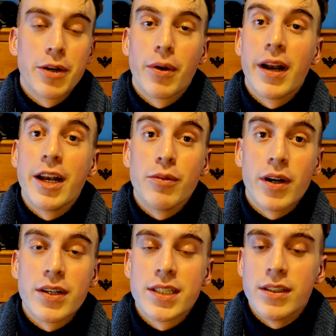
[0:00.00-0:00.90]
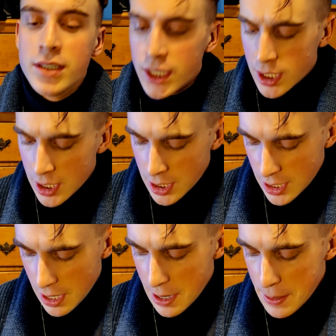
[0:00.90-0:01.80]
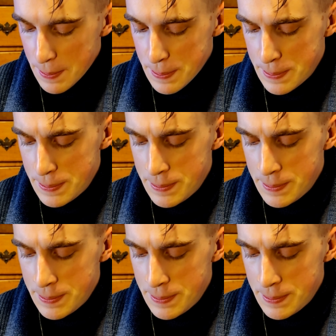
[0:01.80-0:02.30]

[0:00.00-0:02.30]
I can wear it anywhere. So, um,